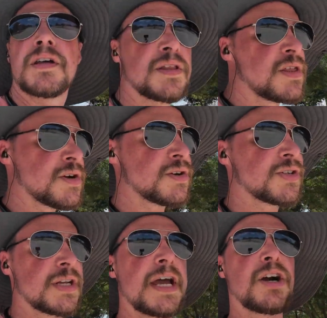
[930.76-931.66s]
there's
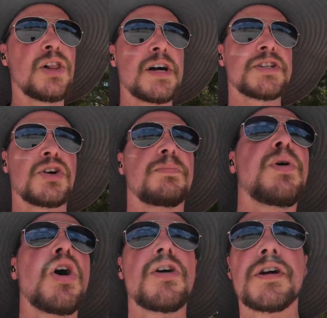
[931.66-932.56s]
an ecological
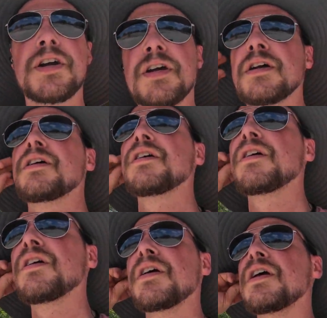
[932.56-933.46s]
park
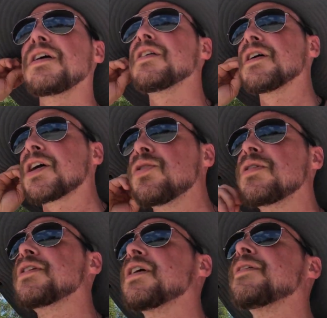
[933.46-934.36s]
in
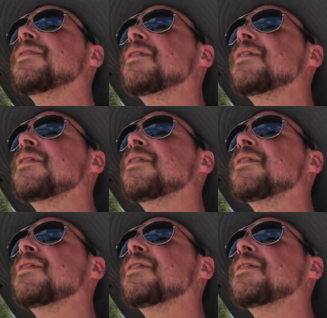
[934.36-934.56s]
Acuña.